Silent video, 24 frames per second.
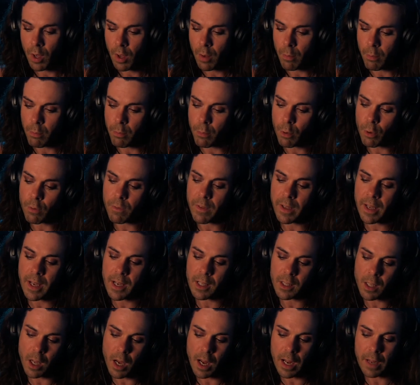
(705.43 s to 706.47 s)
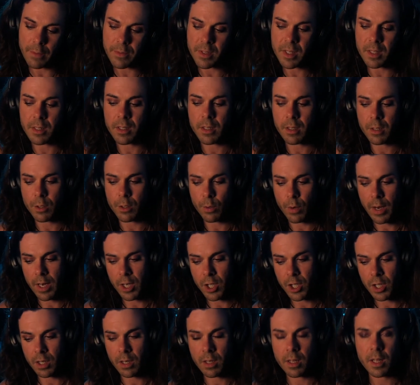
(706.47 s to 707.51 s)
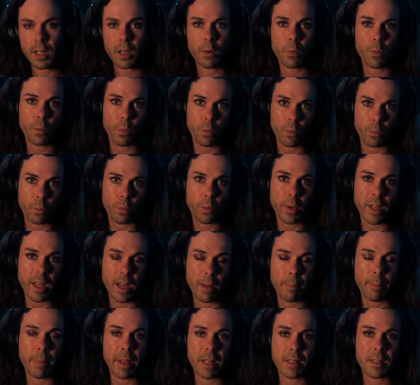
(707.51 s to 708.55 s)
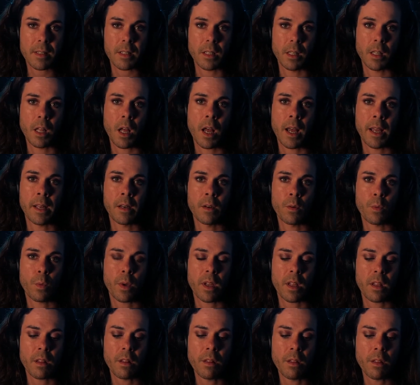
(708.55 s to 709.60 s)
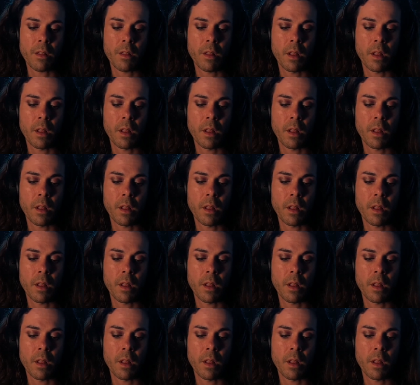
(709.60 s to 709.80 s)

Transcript: moving our lives into the direction that we are best aligned with,